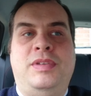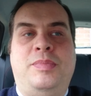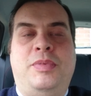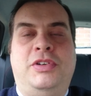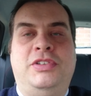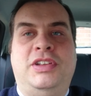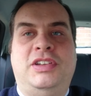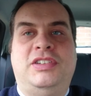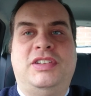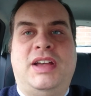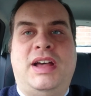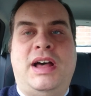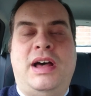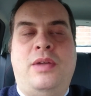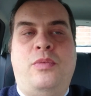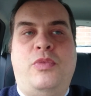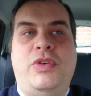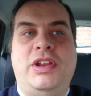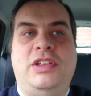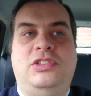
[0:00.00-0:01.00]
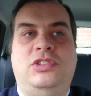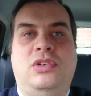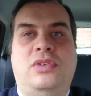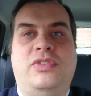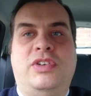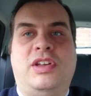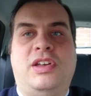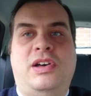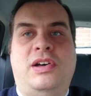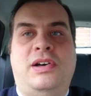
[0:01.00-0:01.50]
deposit down when he saw
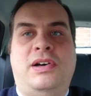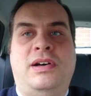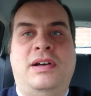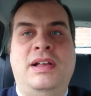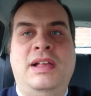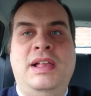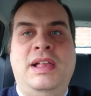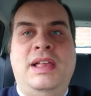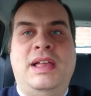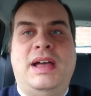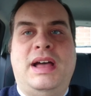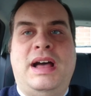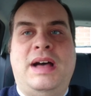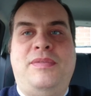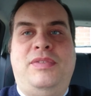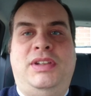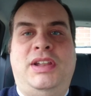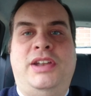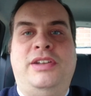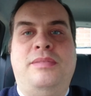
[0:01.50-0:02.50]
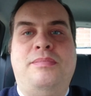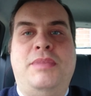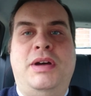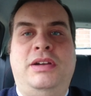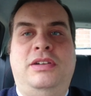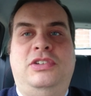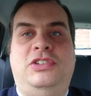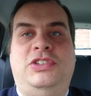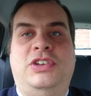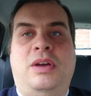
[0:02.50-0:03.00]
the car at the London
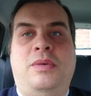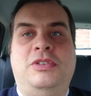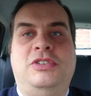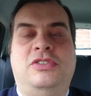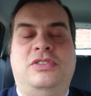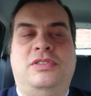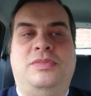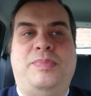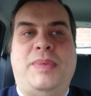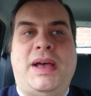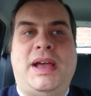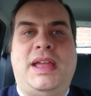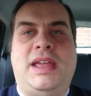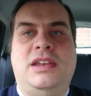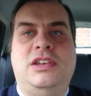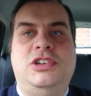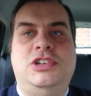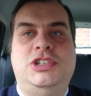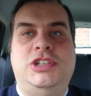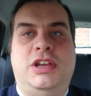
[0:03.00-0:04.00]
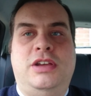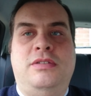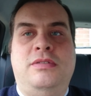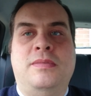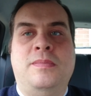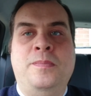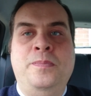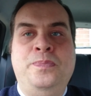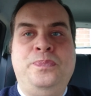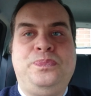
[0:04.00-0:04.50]
Motor Show, which was back in June.